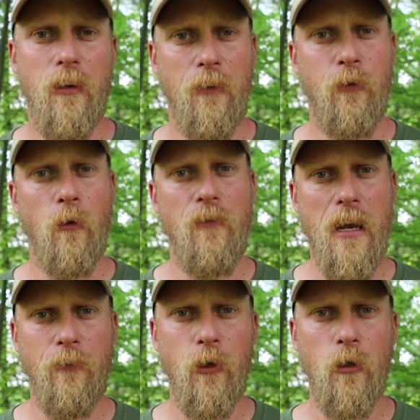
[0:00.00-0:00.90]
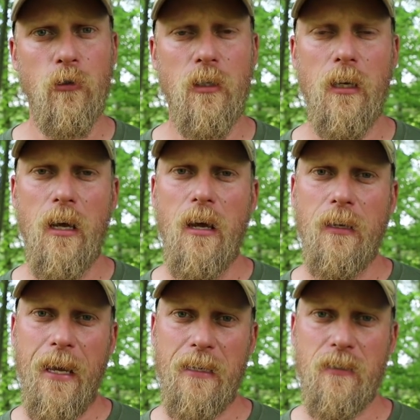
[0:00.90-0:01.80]
And if you have never used it,
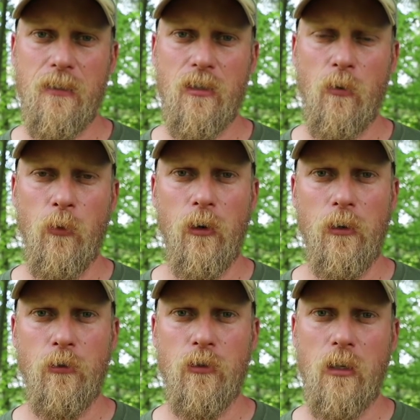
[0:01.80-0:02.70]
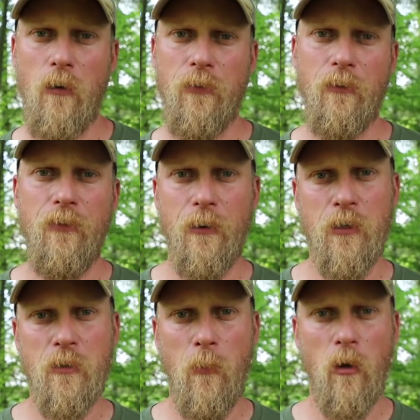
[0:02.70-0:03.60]
test it somewhere on yourself in a
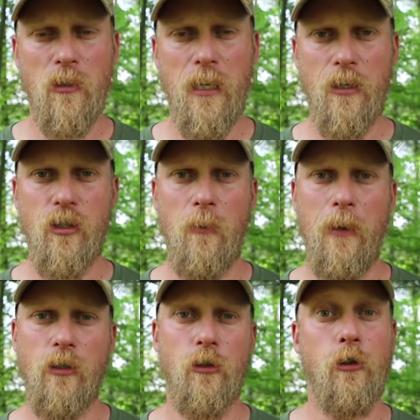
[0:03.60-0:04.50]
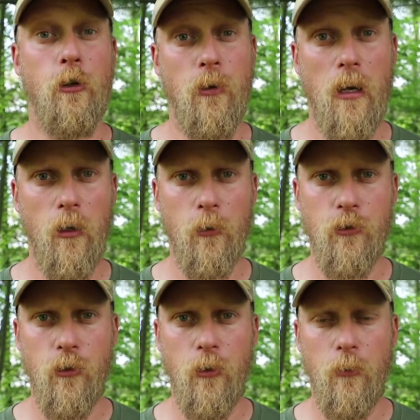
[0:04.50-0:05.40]
very small section and make sure you're not
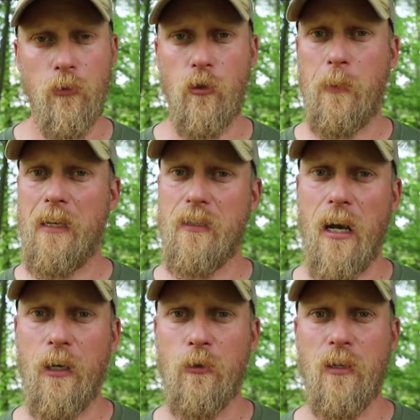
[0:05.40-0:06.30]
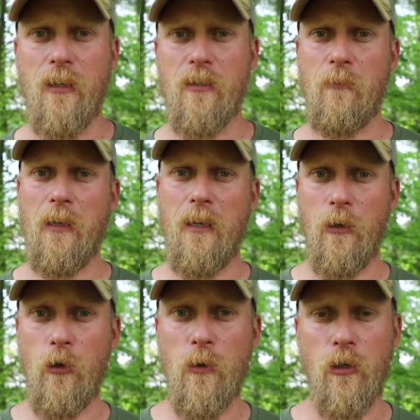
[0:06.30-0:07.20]
allergic to it. Just because I use it doesn't mean
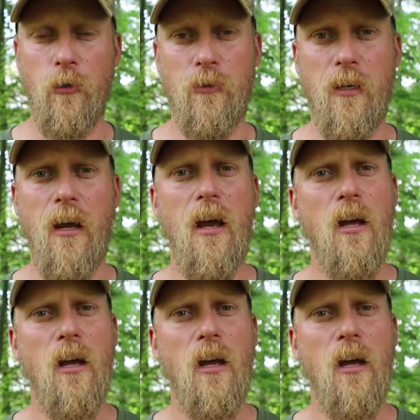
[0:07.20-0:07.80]
that you can use it.